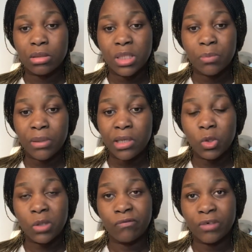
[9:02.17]

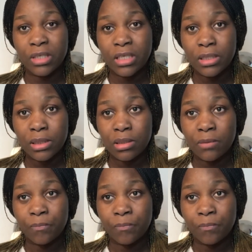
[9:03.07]
respect your free days.